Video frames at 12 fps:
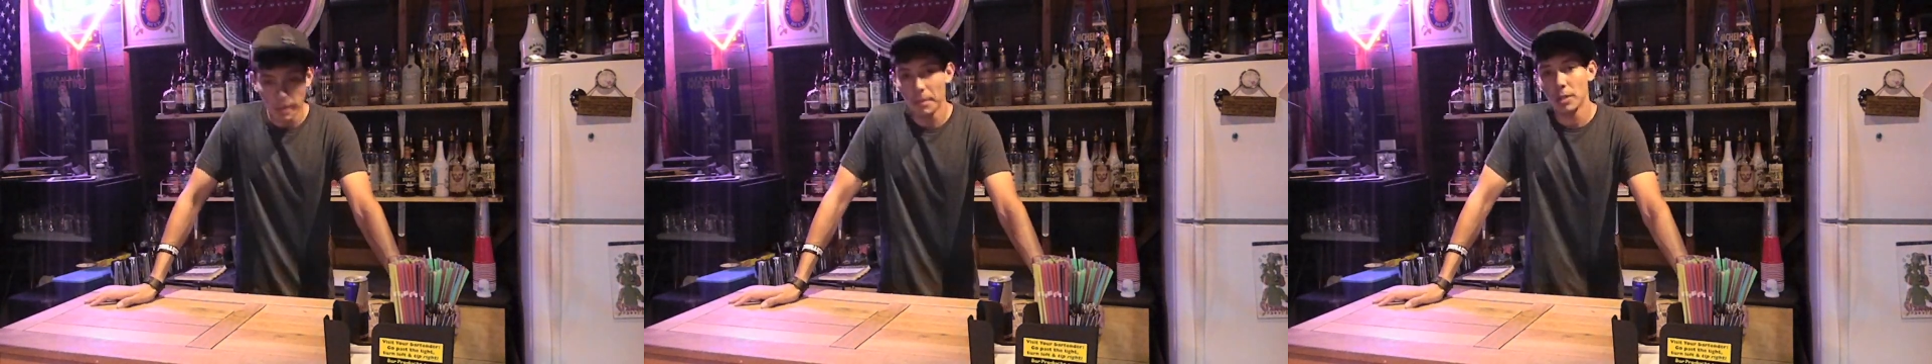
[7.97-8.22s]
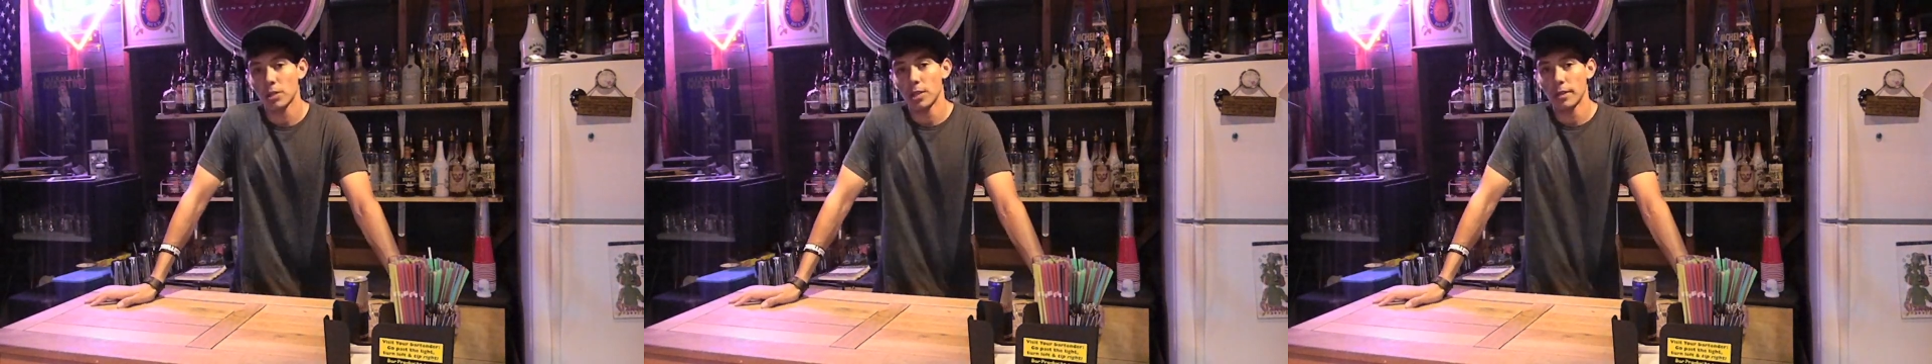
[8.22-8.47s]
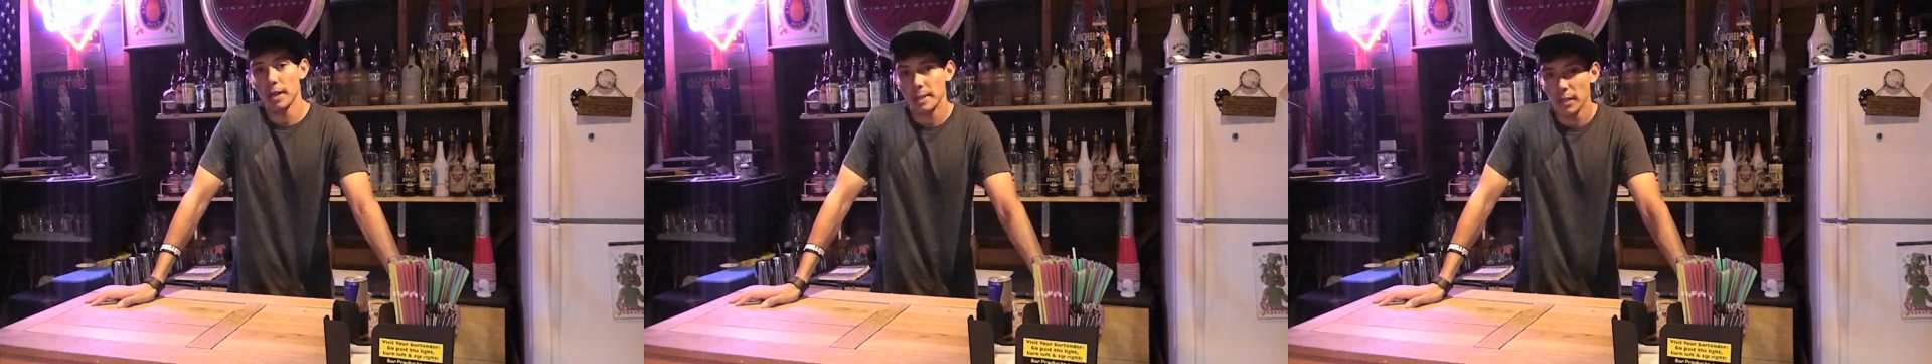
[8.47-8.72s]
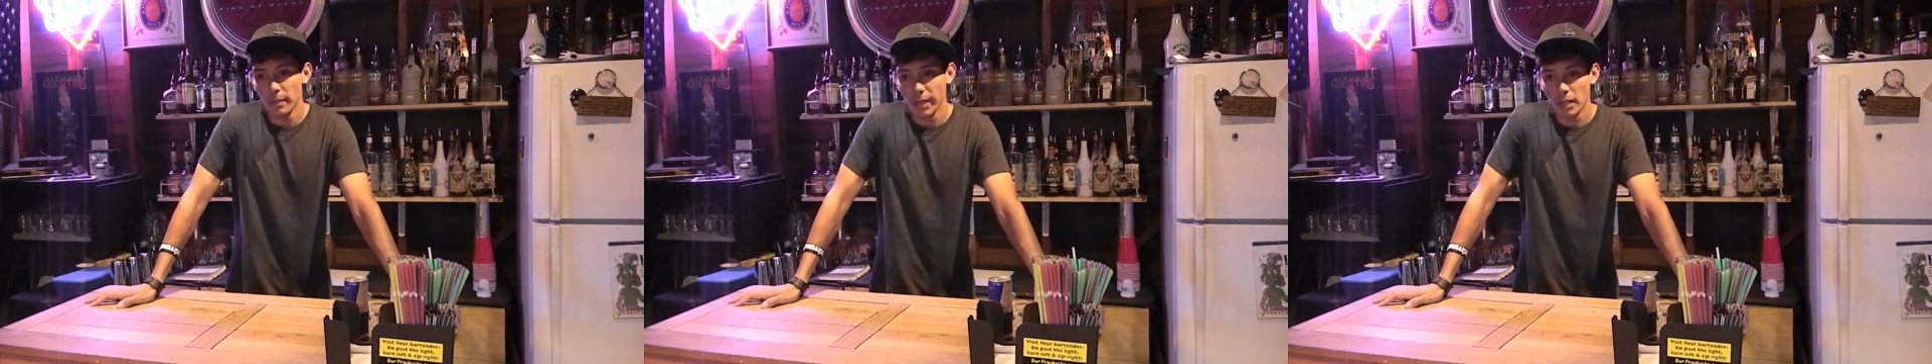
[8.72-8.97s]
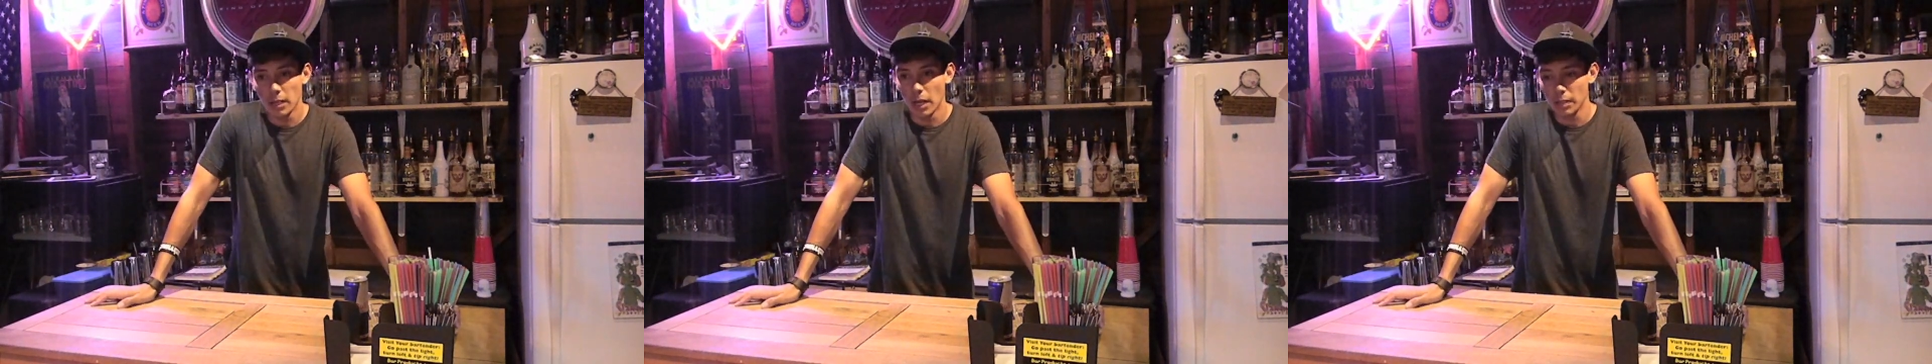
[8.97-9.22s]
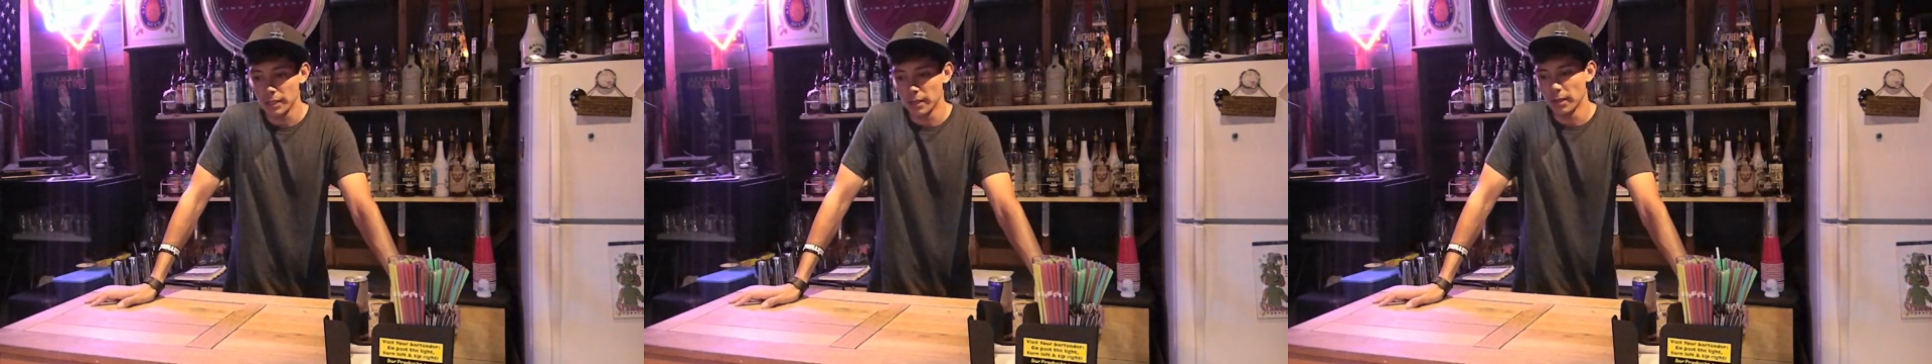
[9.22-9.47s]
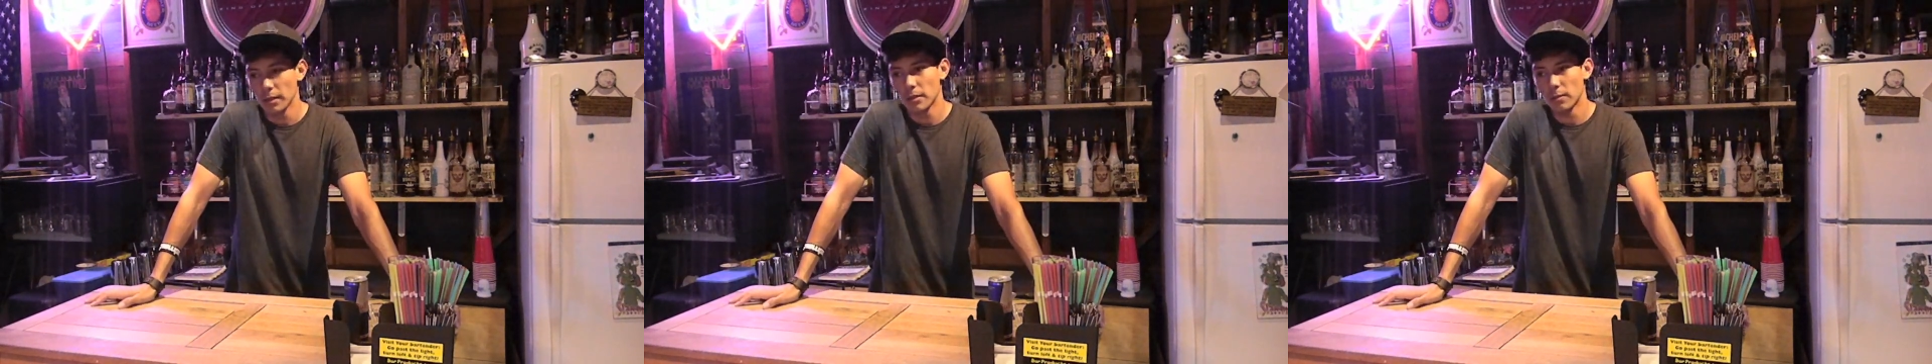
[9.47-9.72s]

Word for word: I'm going to show you guys how to make a cocktail.